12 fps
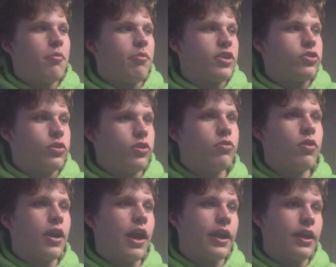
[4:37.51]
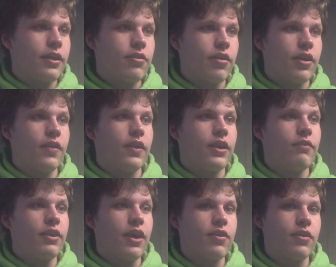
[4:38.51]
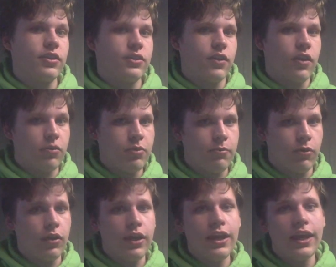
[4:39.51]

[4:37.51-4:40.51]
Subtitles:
Make sure you are not getting sick and then giving that sickness to other people.